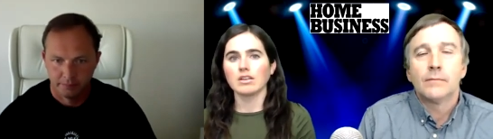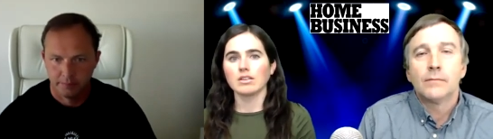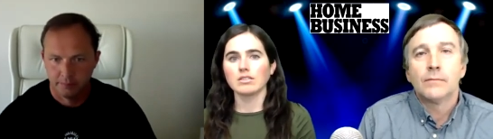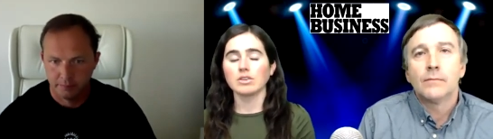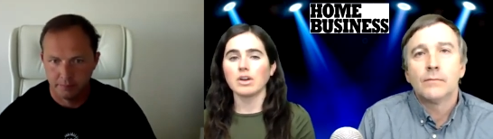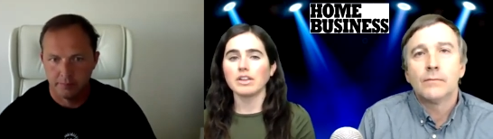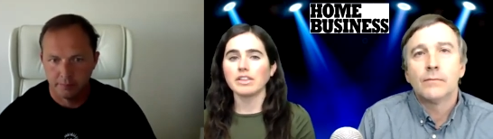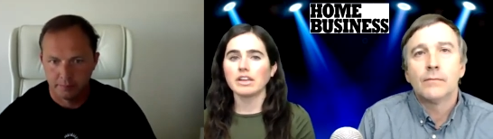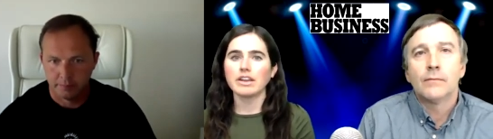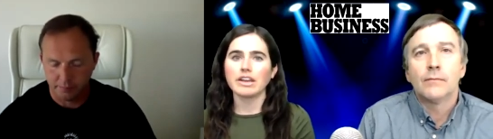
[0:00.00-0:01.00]
Speaker 1: So
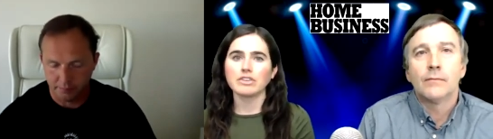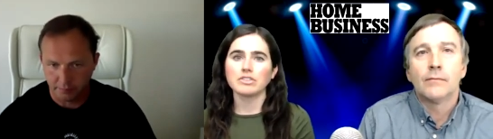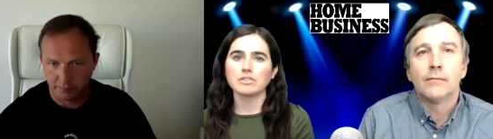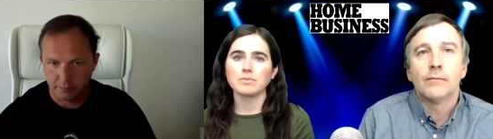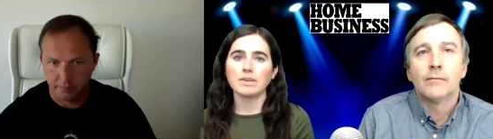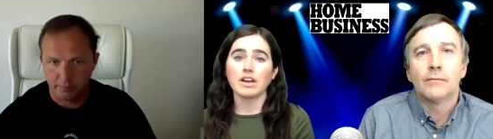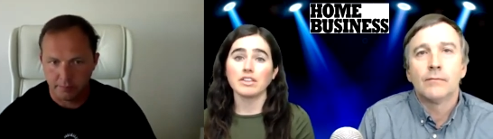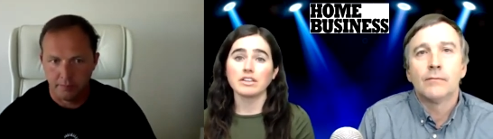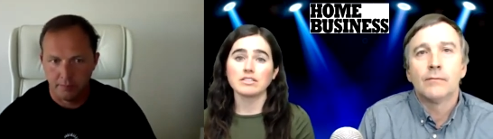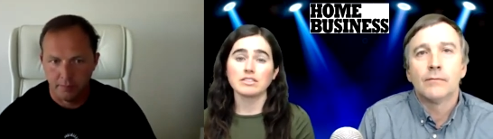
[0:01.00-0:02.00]
online connections mean
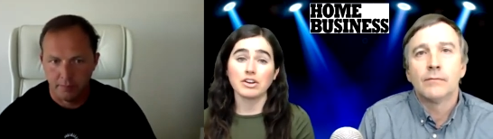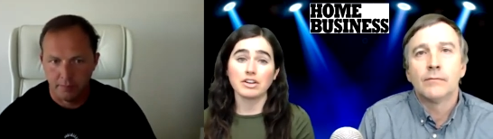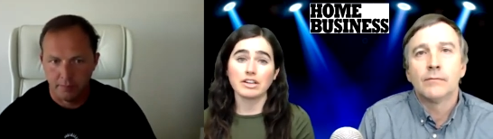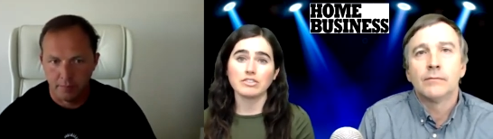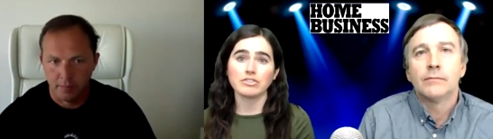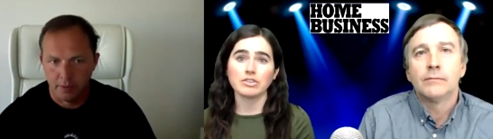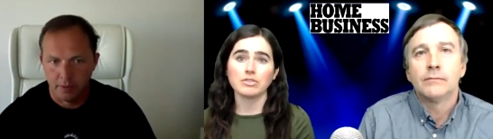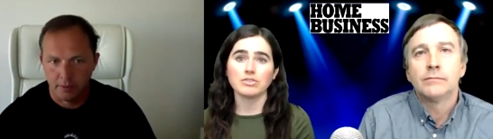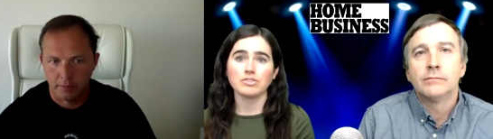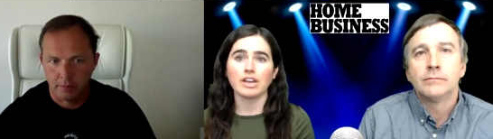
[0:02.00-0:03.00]
online security
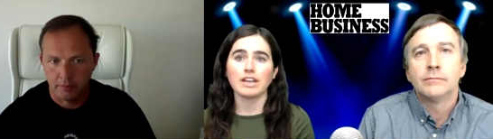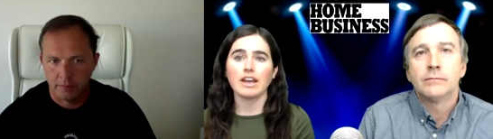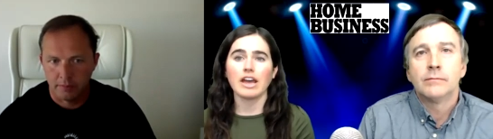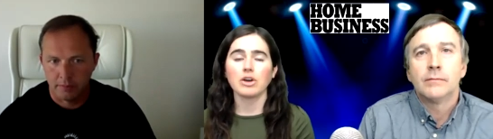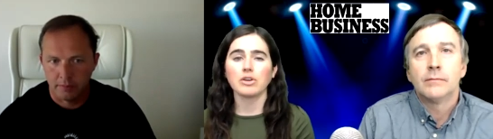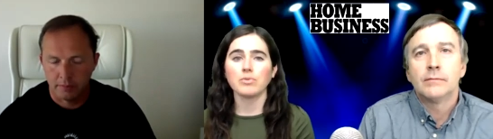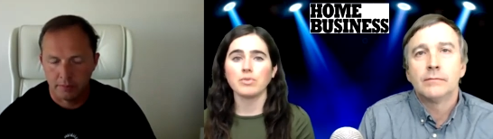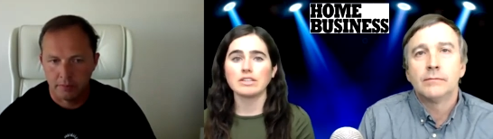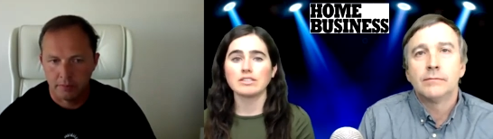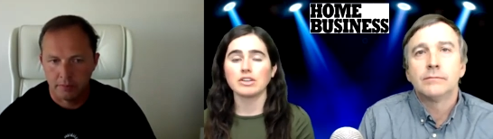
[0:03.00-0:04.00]
issues. Jed, how can
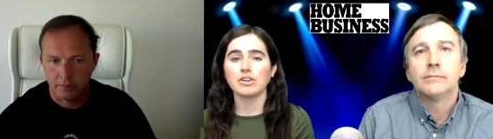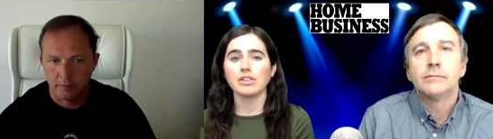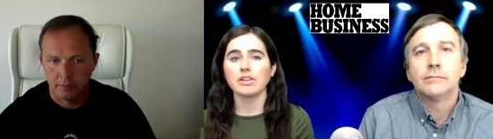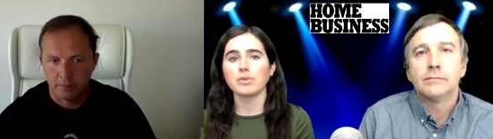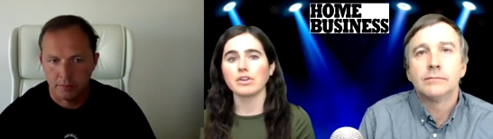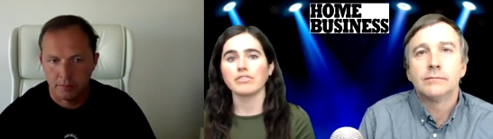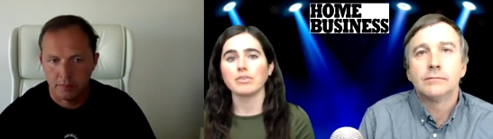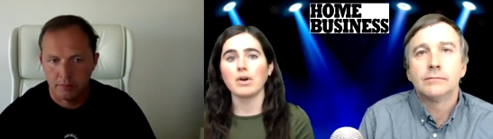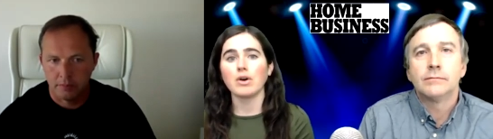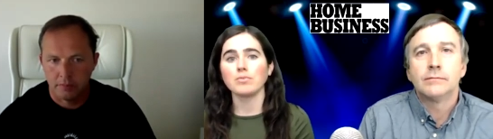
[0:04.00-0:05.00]
we securely work
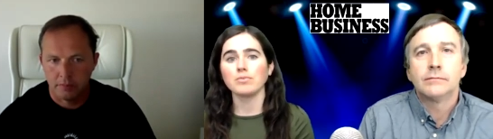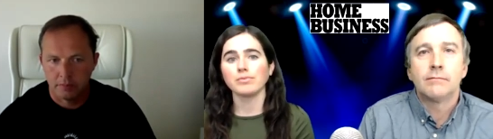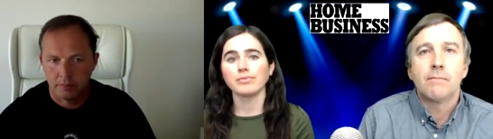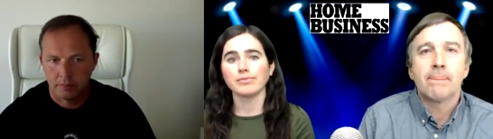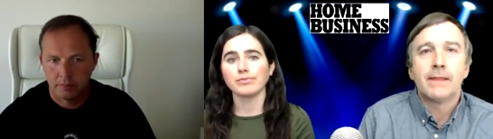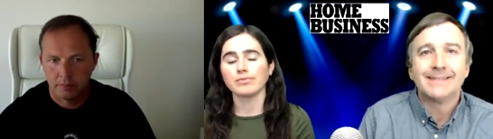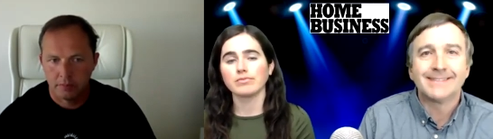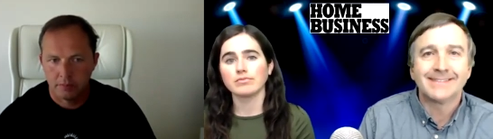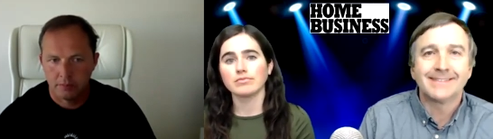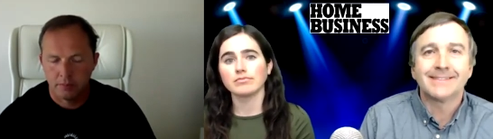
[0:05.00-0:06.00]
from home?
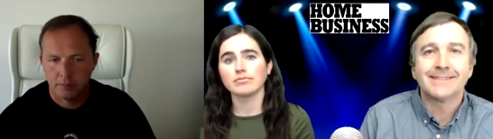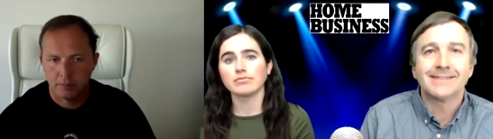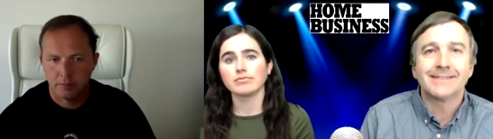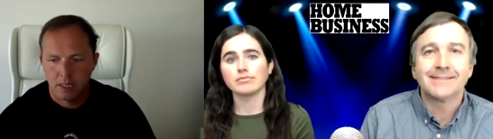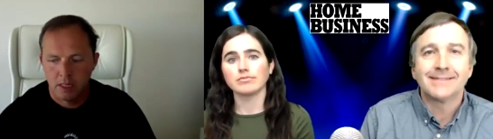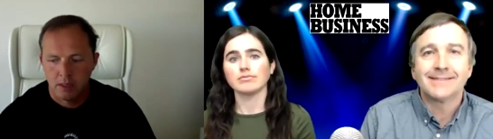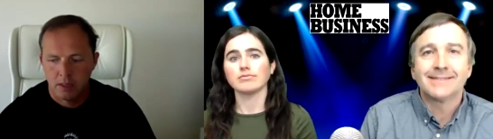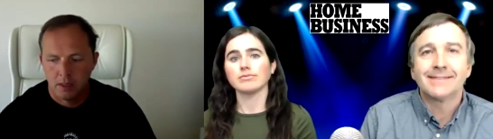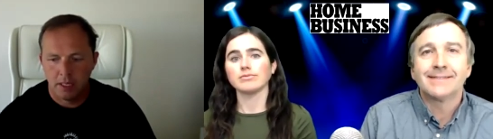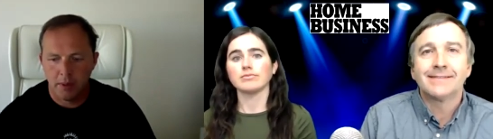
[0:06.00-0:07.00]
Speaker 2: Yeah, I, mean, I
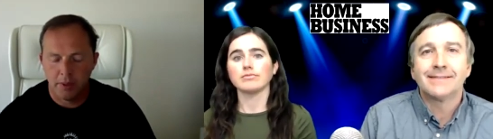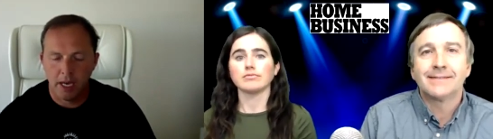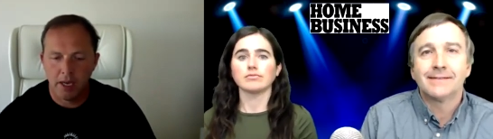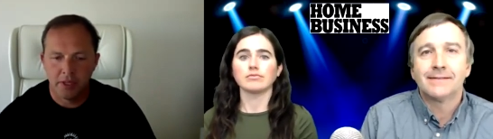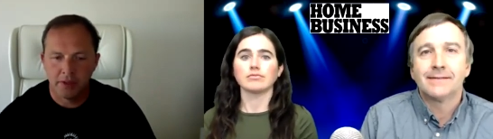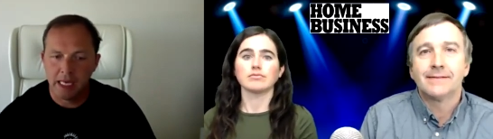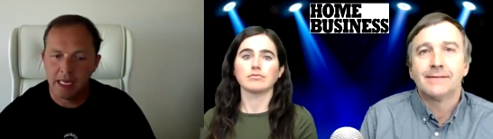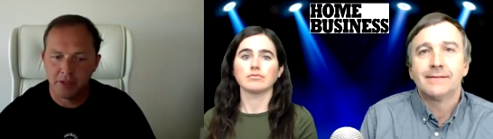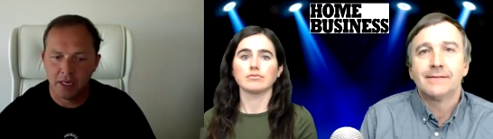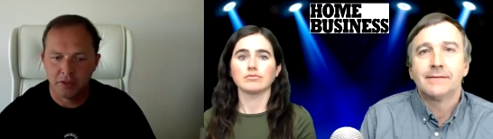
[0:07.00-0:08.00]
think that's actually one of
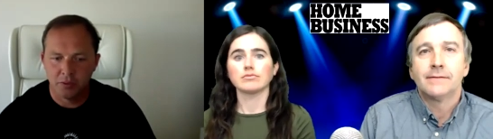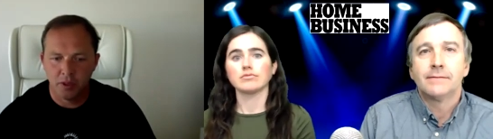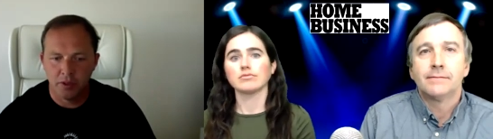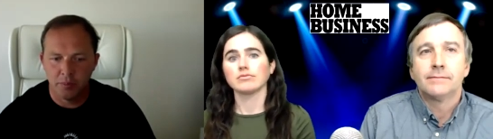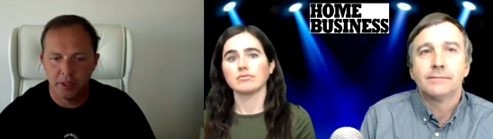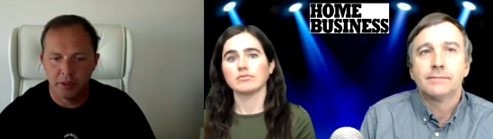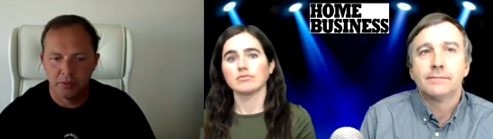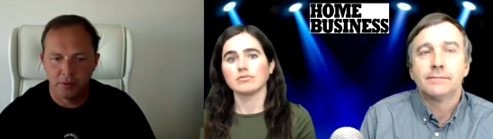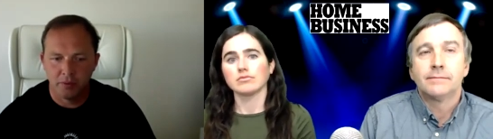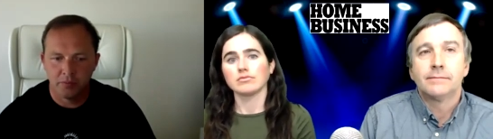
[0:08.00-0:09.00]
the big sort of you
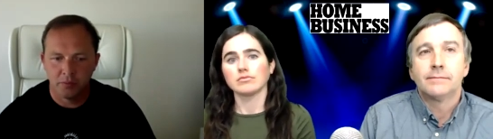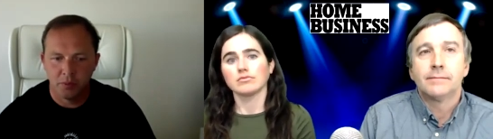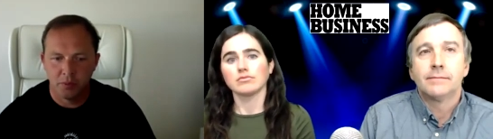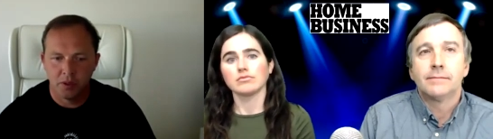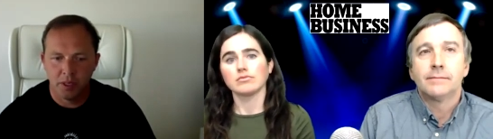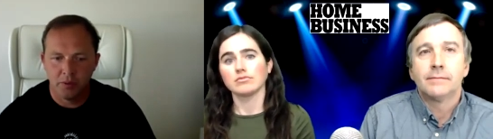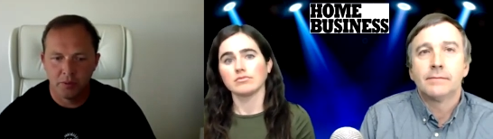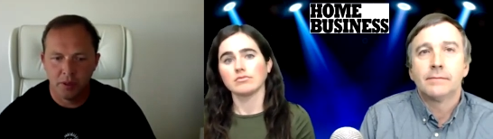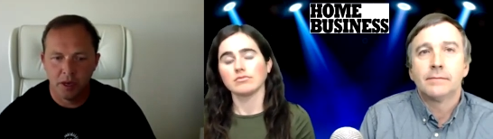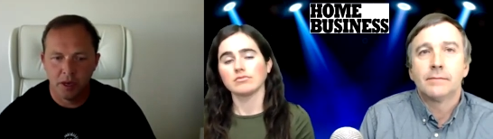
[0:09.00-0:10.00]
know um,
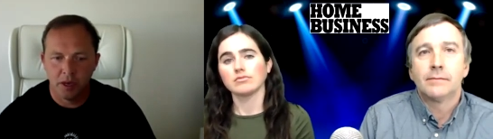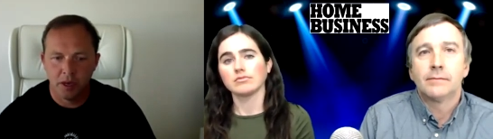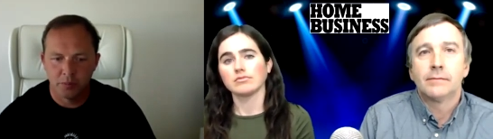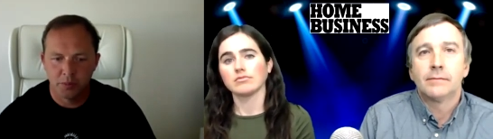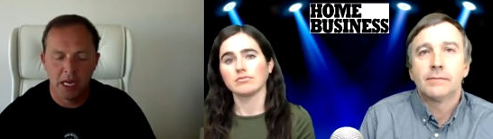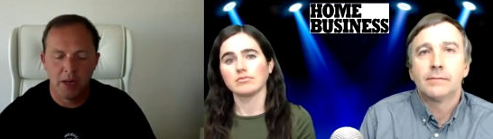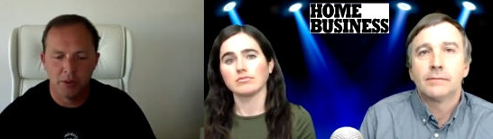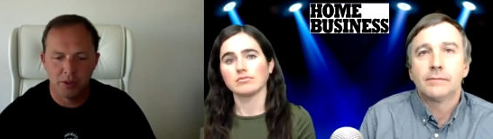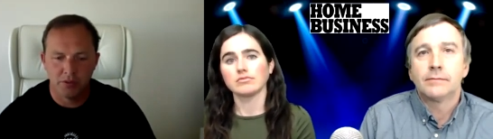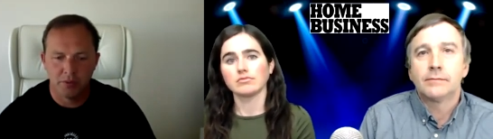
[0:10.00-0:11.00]
challenges right now,
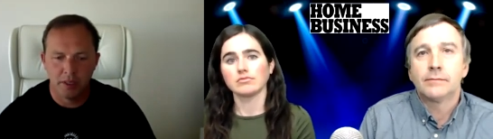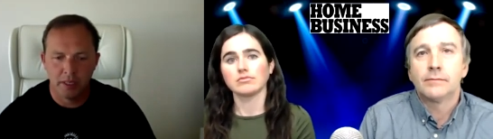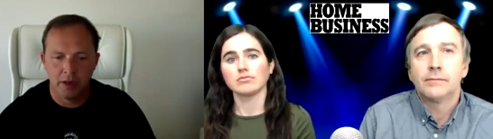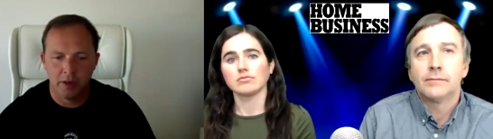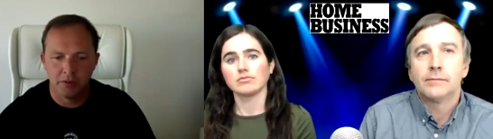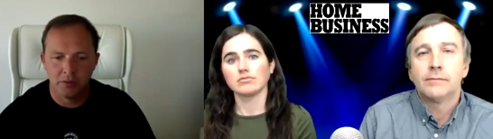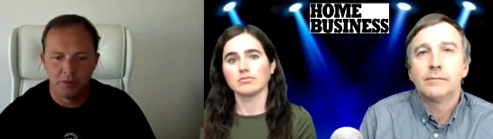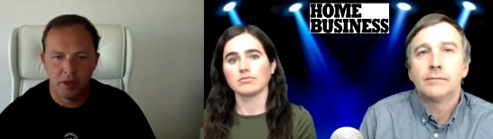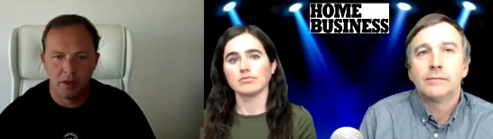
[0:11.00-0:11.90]
as you saw even in the